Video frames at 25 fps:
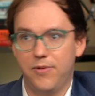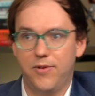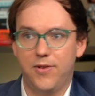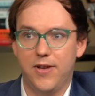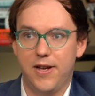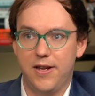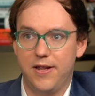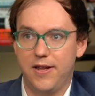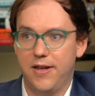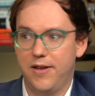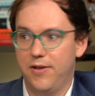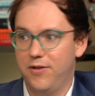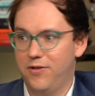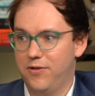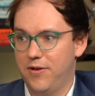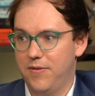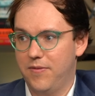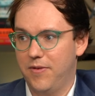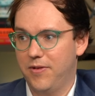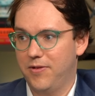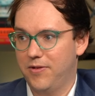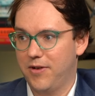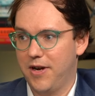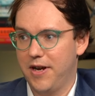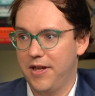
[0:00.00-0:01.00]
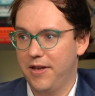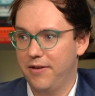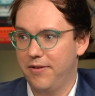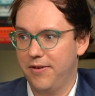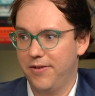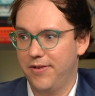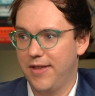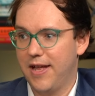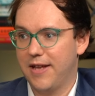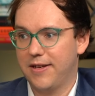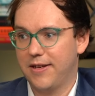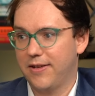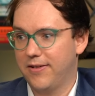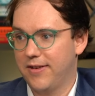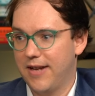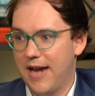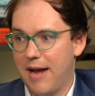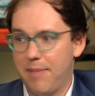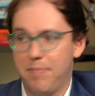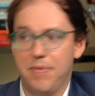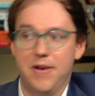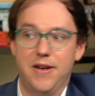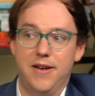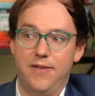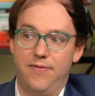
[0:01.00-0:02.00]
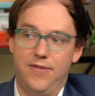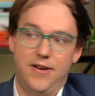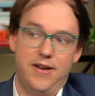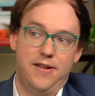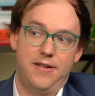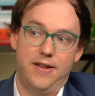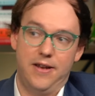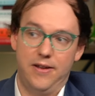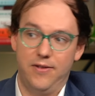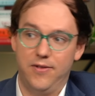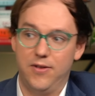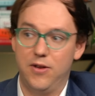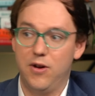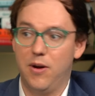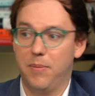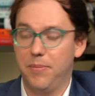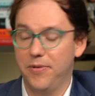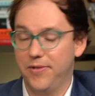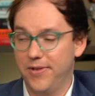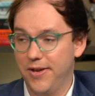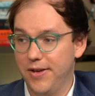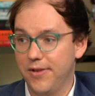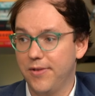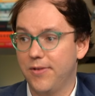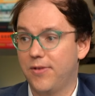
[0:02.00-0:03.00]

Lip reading: say the history of Australia is that doesn't happen. If anything, it's the opposite.